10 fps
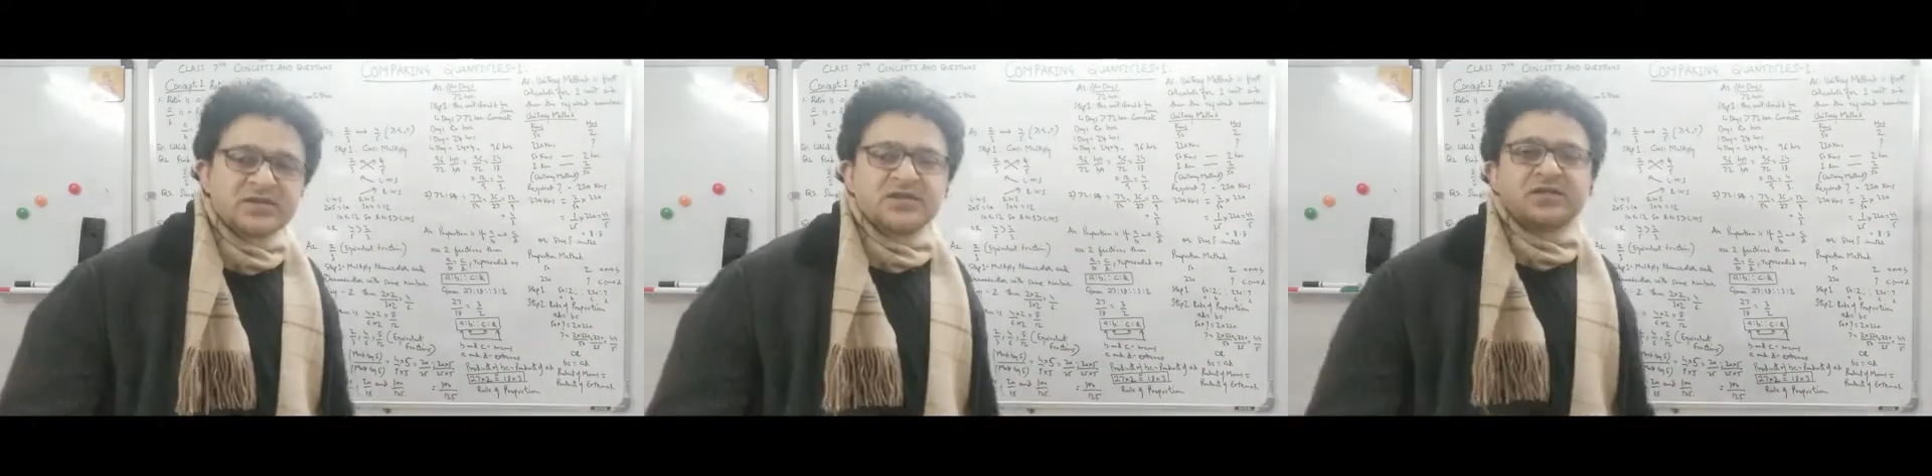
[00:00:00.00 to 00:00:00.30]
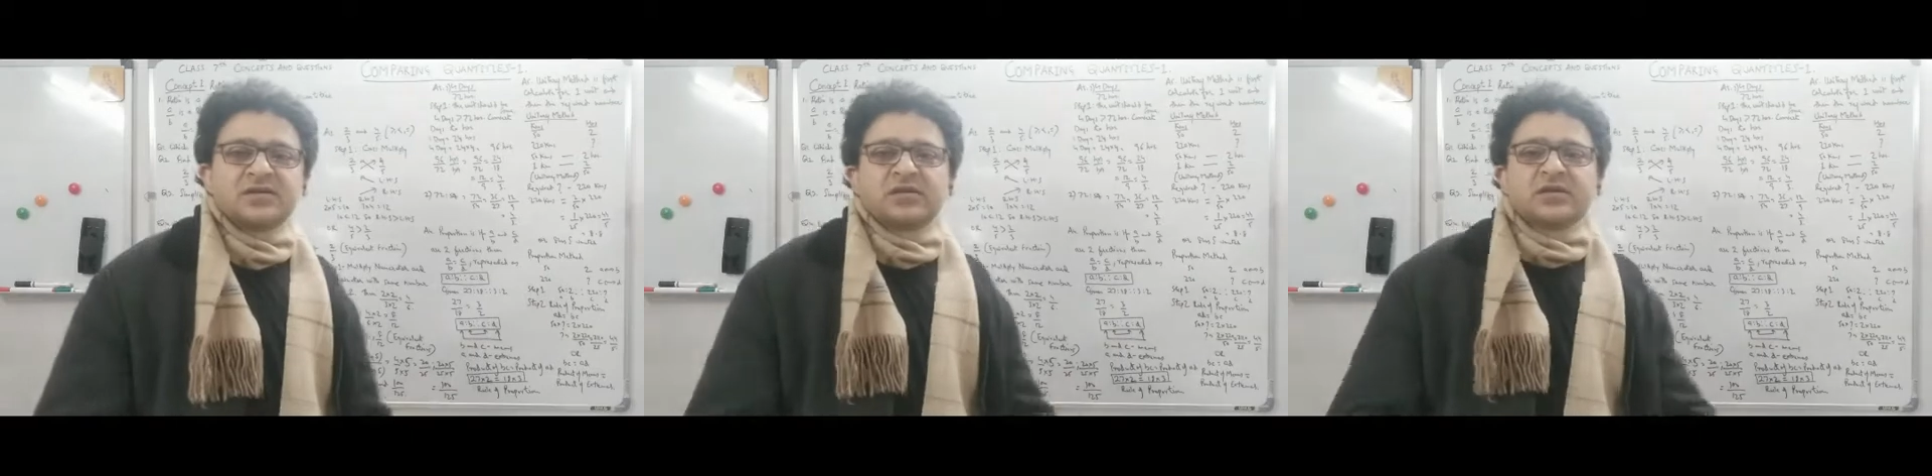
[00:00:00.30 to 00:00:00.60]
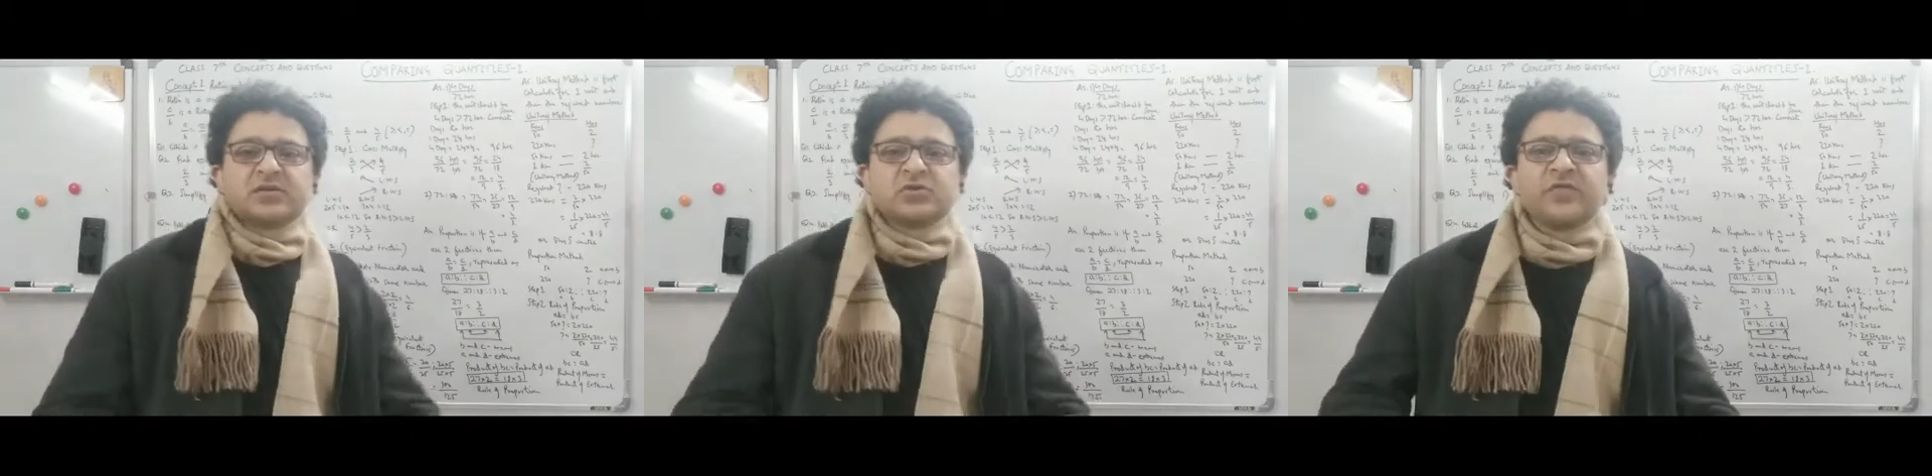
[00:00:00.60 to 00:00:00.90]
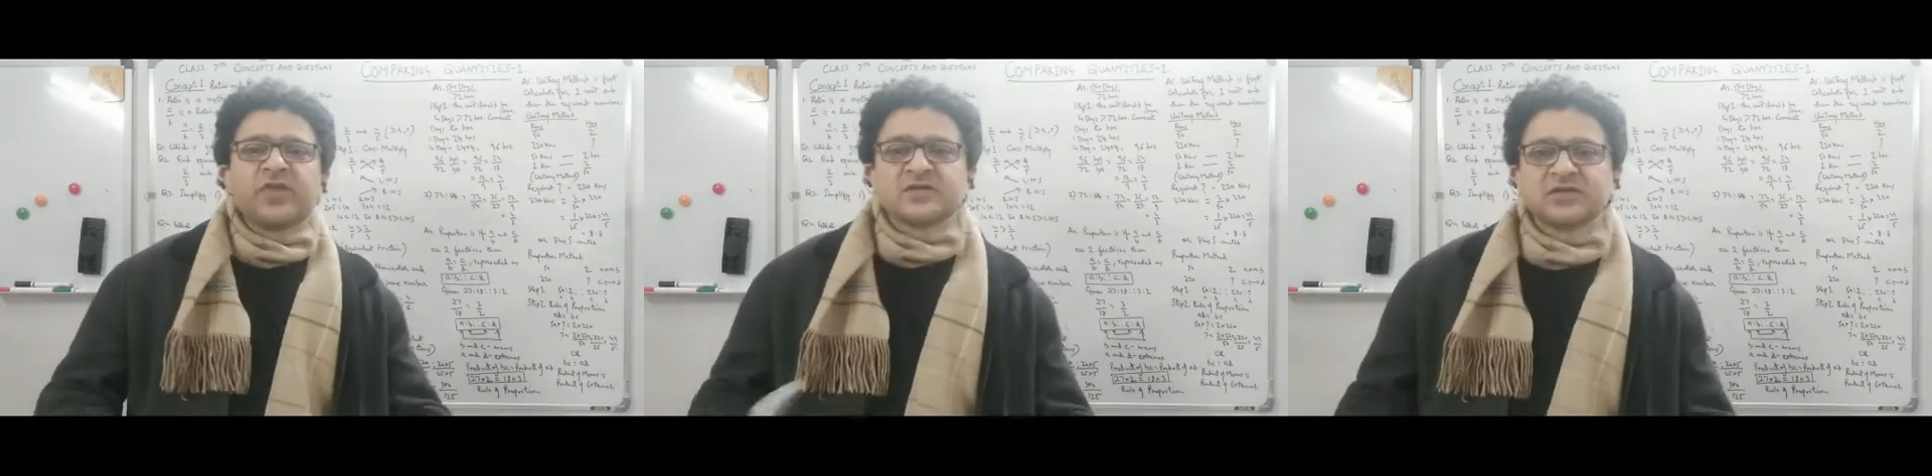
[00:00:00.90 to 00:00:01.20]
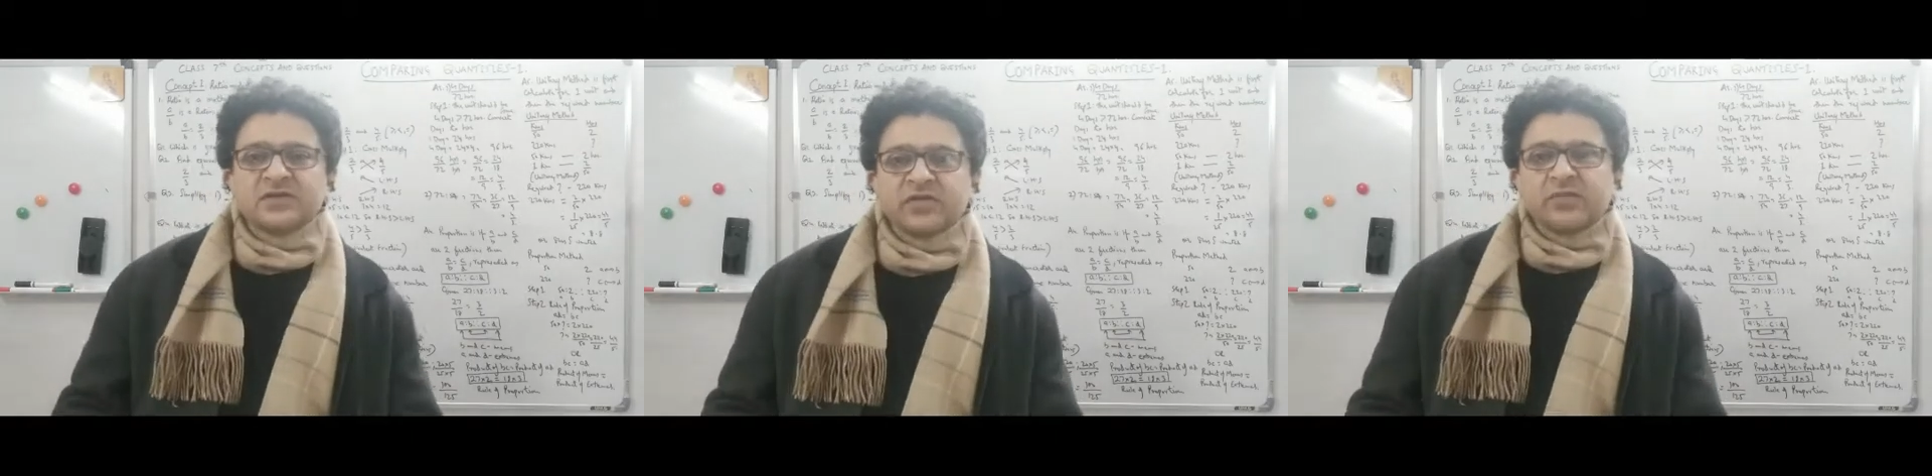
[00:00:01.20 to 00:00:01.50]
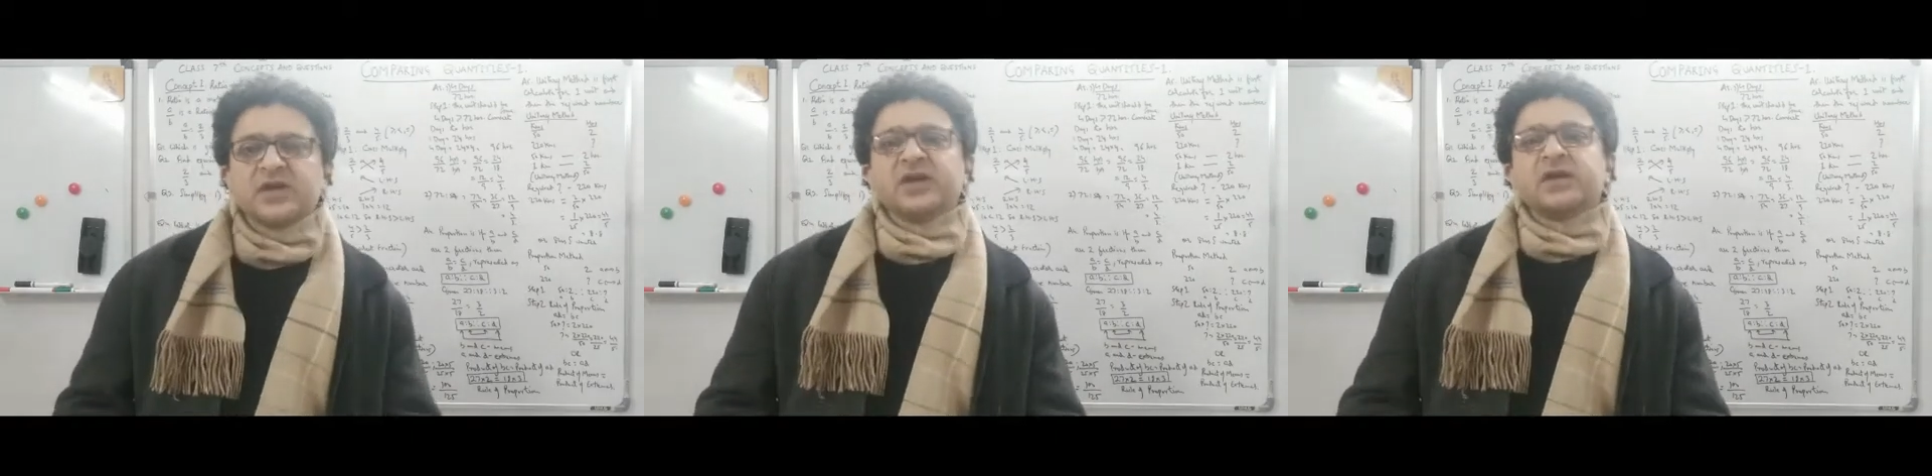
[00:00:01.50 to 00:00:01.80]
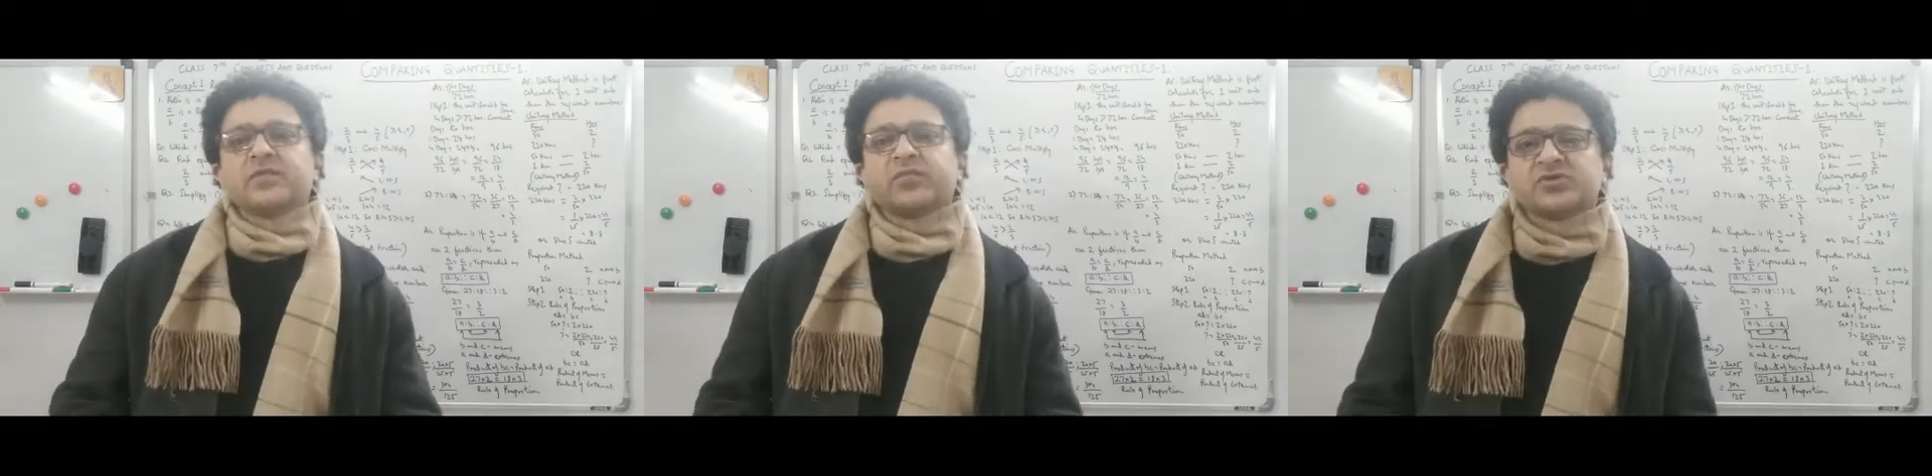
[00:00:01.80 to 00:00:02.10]
is two fractions will be in
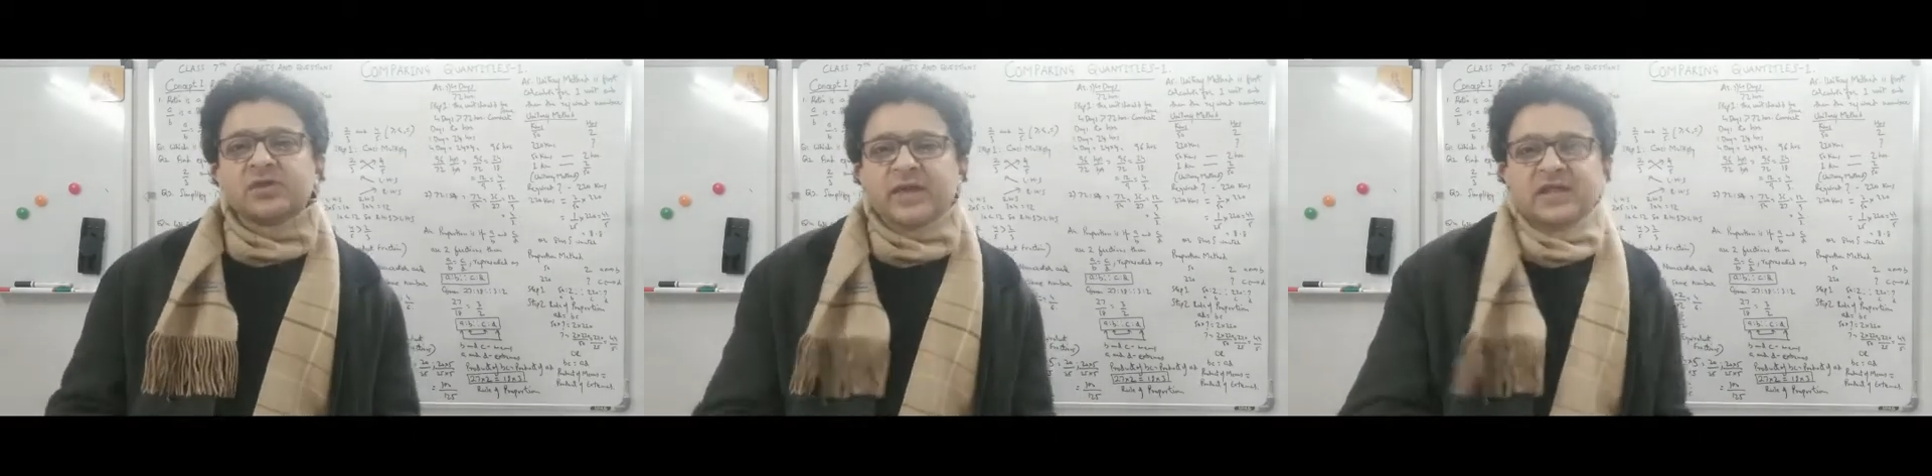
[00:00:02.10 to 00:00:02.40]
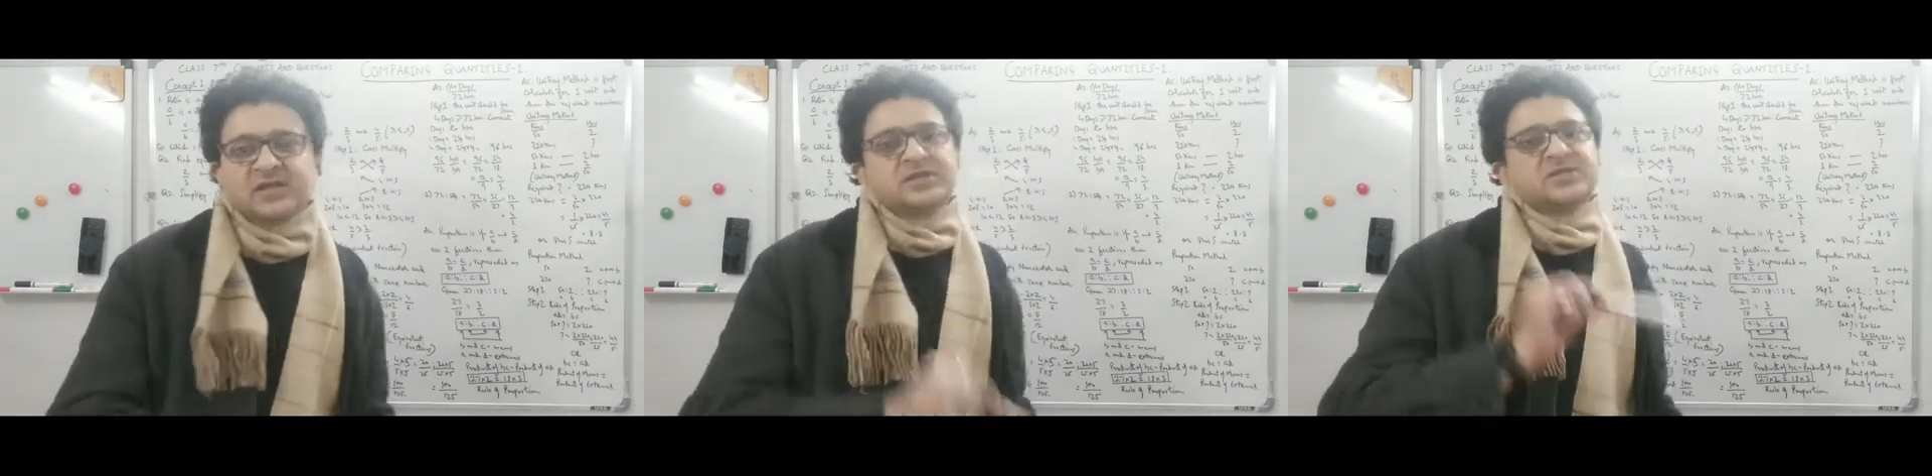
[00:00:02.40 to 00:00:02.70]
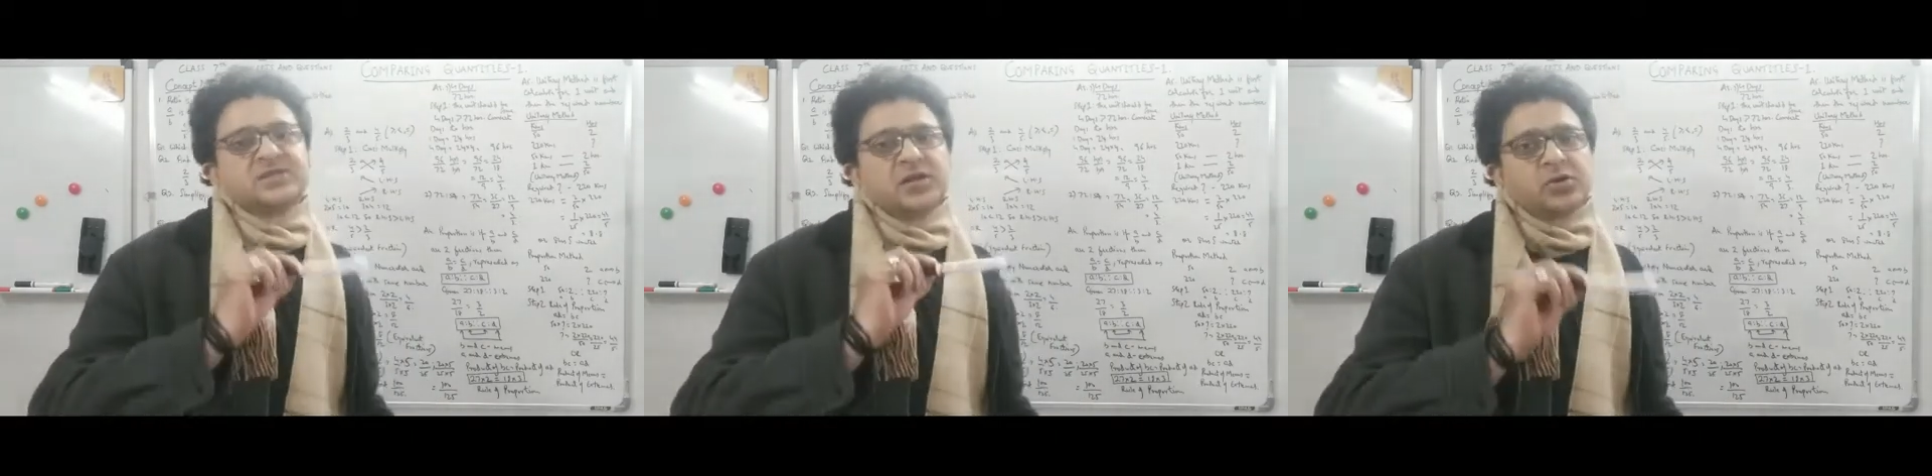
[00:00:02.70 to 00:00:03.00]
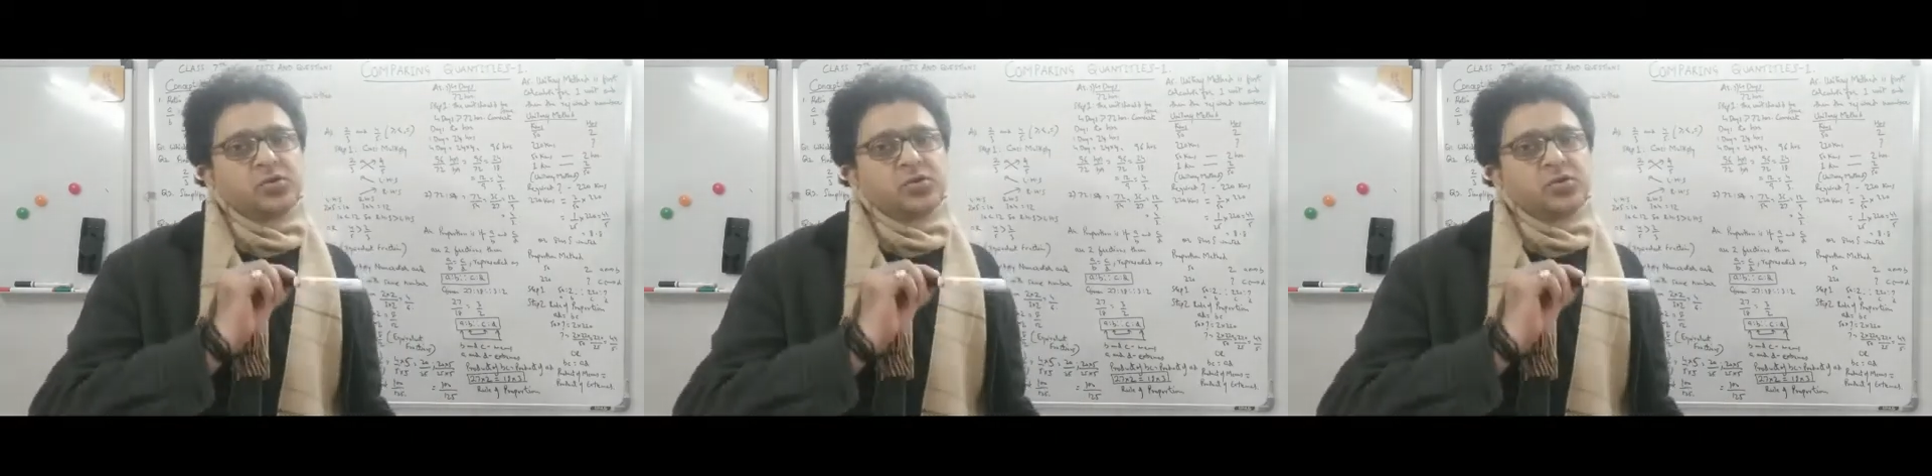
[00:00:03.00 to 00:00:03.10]
proportion by this rule.